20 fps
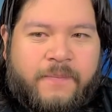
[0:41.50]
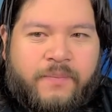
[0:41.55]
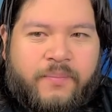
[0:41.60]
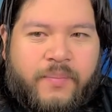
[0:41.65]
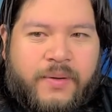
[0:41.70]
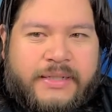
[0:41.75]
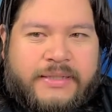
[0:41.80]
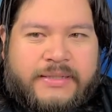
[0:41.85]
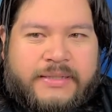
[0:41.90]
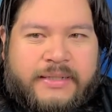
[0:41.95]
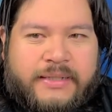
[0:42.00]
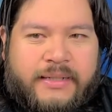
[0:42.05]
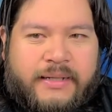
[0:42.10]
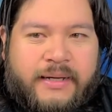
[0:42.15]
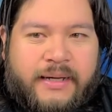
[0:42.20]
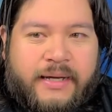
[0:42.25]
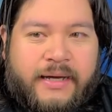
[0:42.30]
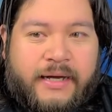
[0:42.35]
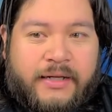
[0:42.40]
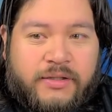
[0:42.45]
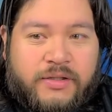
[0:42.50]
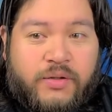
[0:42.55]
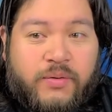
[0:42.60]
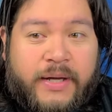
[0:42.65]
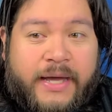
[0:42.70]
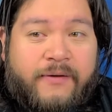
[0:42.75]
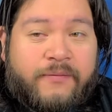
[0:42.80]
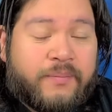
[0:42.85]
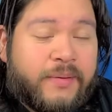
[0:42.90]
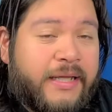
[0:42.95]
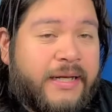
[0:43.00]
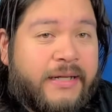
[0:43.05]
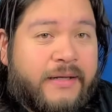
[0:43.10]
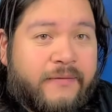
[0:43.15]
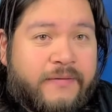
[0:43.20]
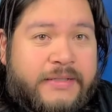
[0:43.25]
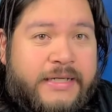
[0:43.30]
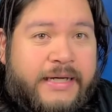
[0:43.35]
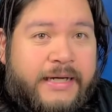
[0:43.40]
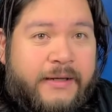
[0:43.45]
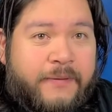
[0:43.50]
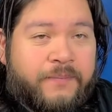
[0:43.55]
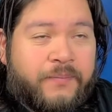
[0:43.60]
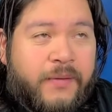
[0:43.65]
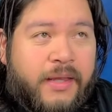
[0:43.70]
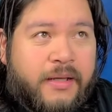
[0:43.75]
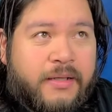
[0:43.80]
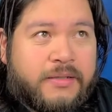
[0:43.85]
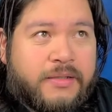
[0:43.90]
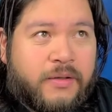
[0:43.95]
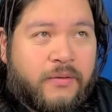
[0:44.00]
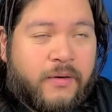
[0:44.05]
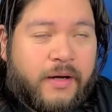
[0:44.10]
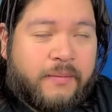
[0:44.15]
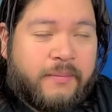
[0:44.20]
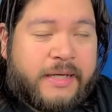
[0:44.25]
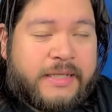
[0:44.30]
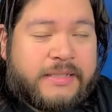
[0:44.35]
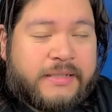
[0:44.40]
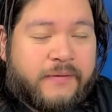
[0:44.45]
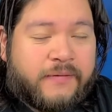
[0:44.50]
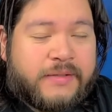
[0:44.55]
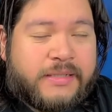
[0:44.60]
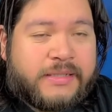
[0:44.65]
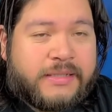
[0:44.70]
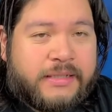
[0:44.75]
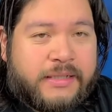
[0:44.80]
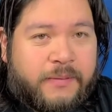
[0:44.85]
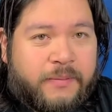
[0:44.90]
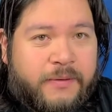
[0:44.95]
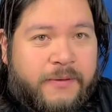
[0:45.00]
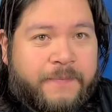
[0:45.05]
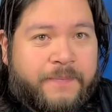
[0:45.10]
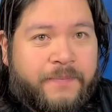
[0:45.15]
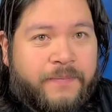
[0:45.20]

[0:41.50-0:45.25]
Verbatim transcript: but uh, I do have plenty of time to cry myself to sleep